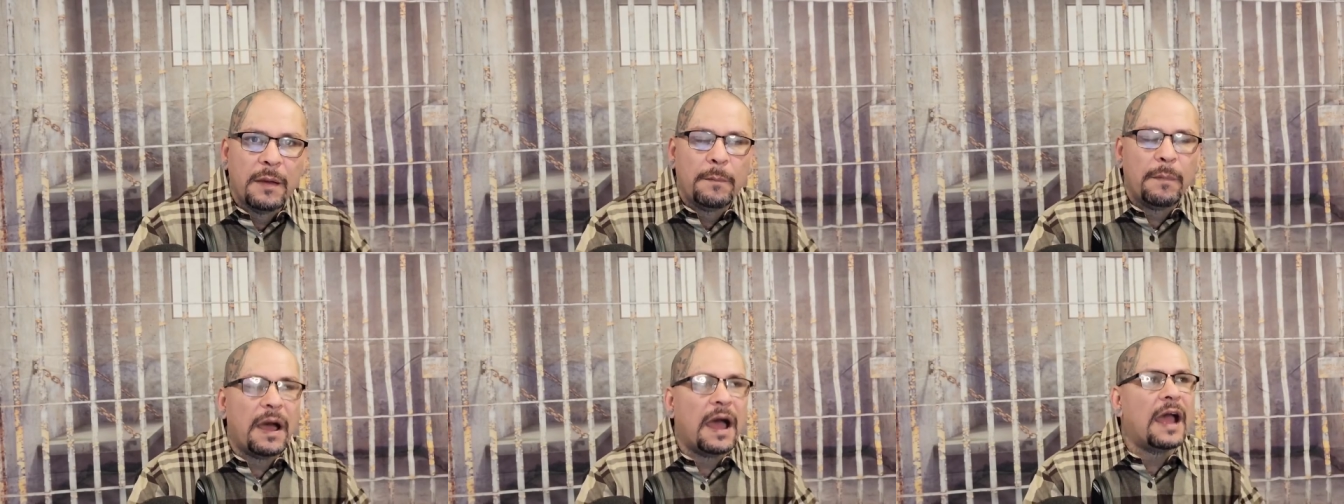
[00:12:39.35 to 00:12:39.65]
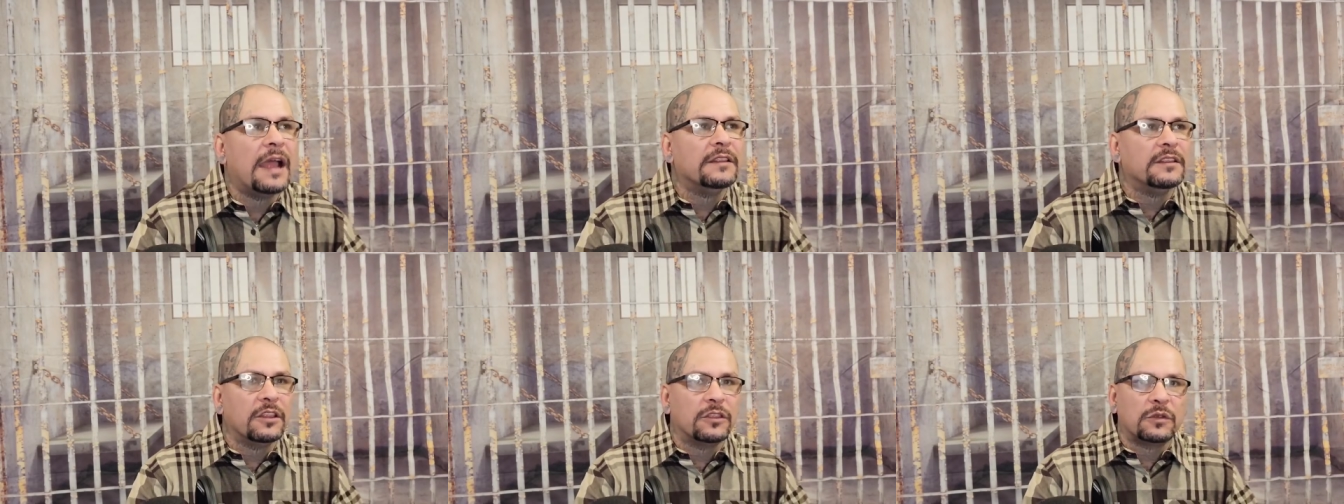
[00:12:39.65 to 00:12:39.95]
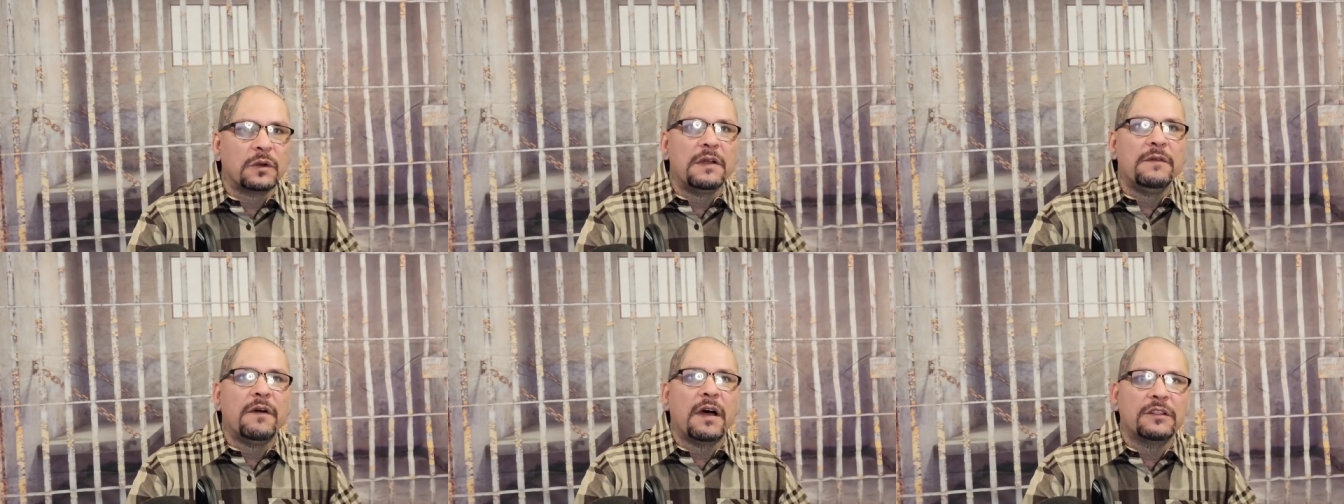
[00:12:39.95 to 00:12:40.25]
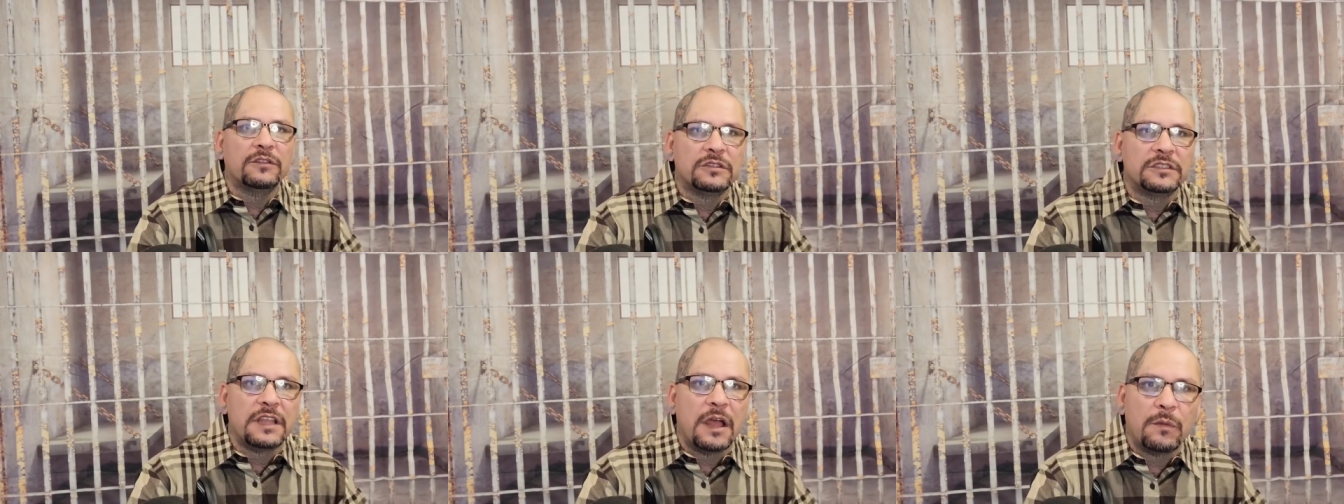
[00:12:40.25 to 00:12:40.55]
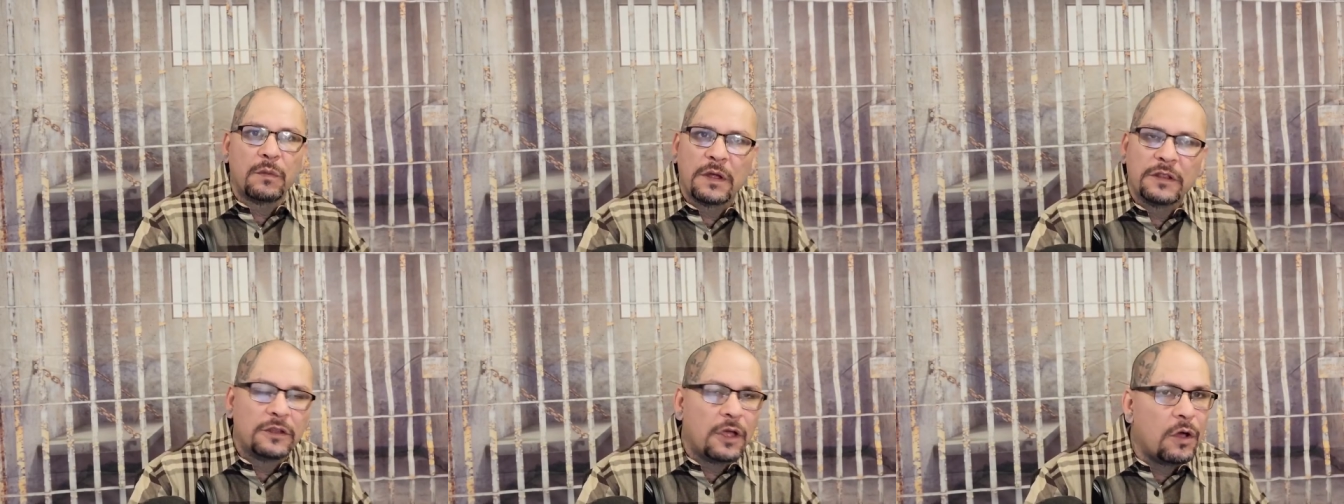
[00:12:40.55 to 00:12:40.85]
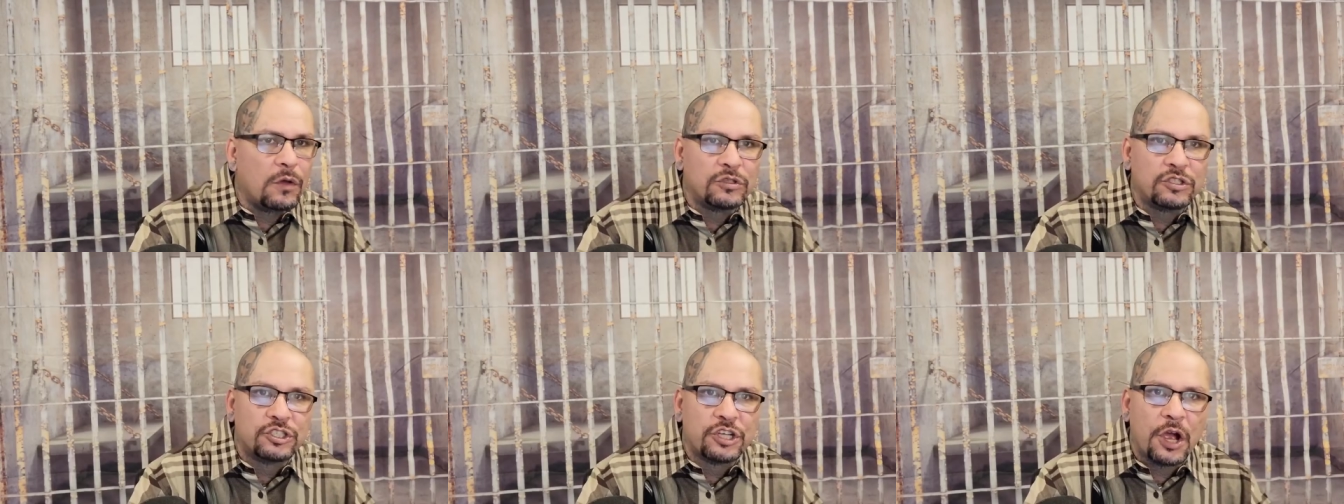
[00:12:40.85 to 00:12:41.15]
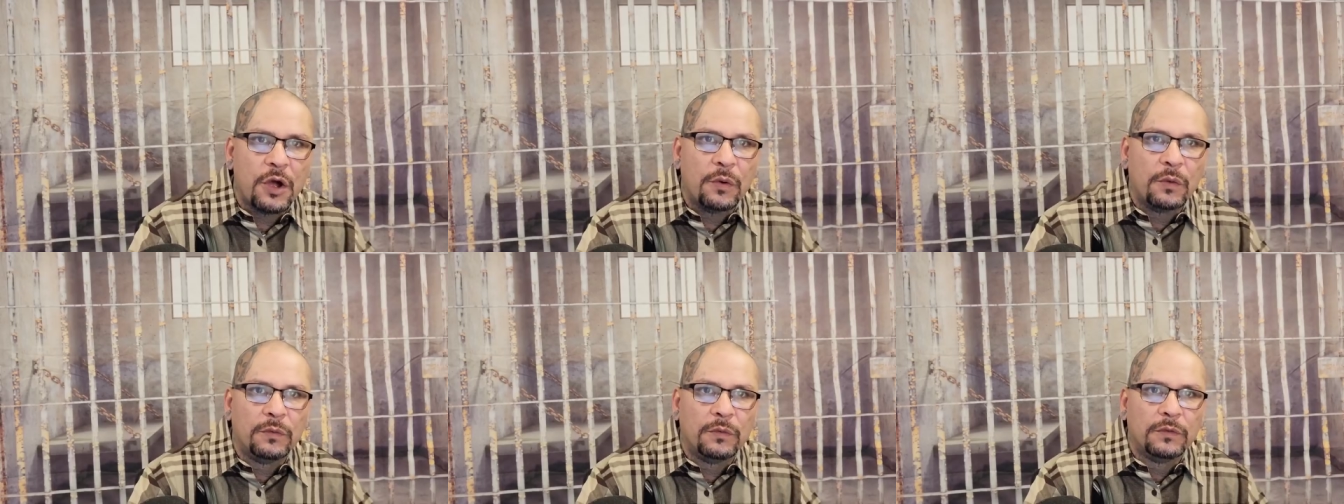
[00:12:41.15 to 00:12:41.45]
behind the three vatos that run the whole
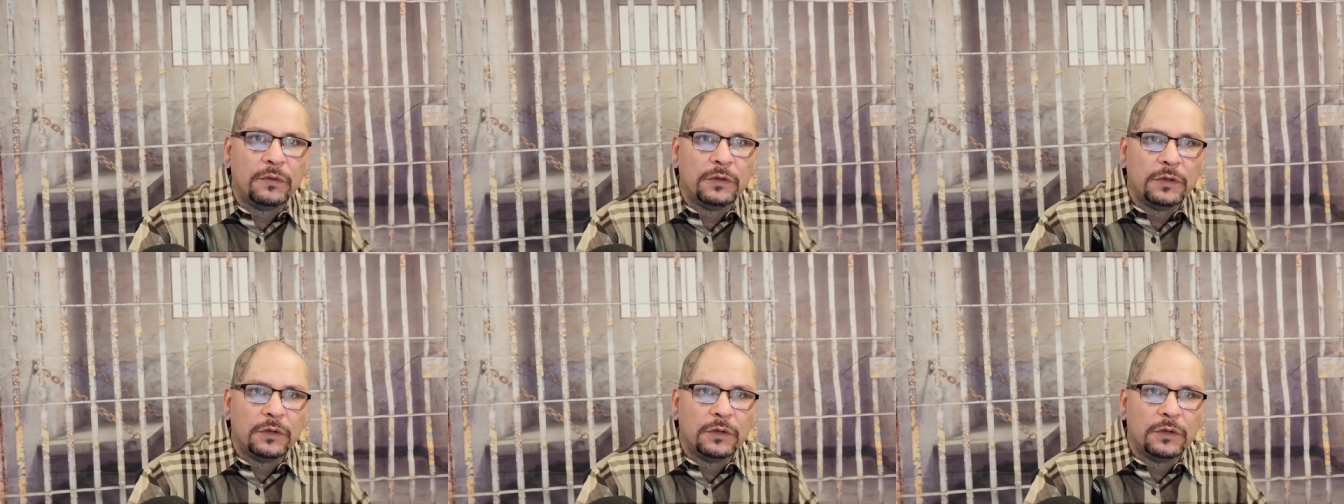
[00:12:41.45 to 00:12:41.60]
show.